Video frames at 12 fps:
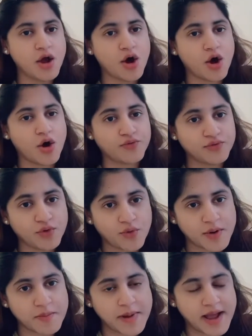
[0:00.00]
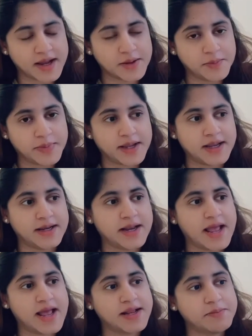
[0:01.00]
of lower back pain,
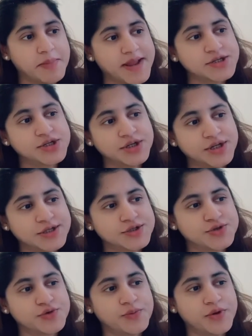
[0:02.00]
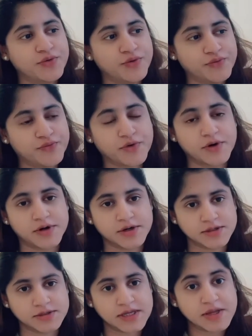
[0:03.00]
and patient needs to be
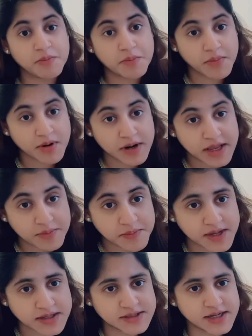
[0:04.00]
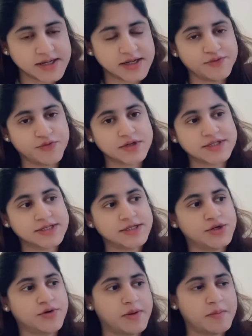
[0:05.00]
referred immediately for
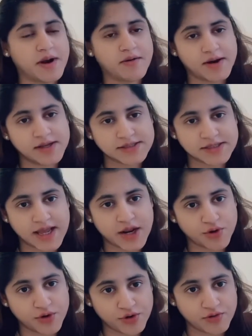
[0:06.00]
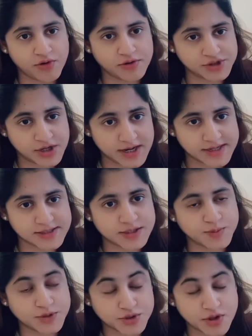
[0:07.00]
CT or MRI scan or neurological
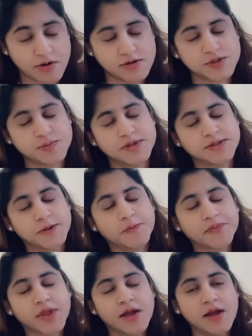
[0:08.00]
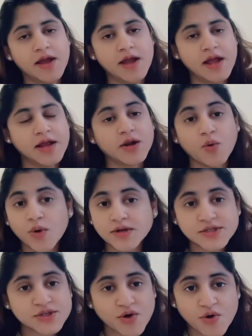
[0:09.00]
assessment to the hospital. Now, what
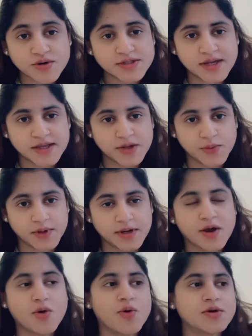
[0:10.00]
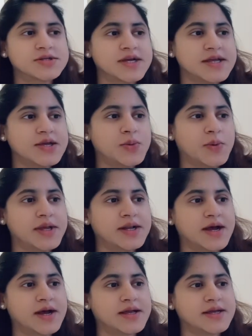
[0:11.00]
is Cauda equina? Cauda
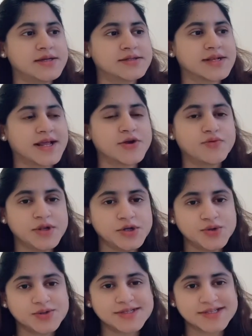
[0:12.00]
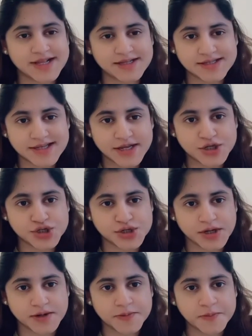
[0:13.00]
equina is like reduced
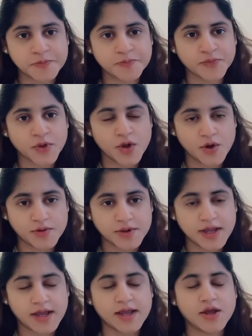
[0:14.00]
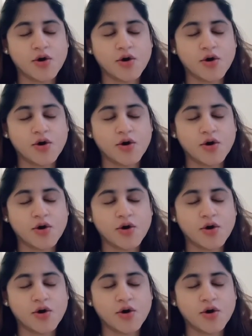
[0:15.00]
sensation, okay,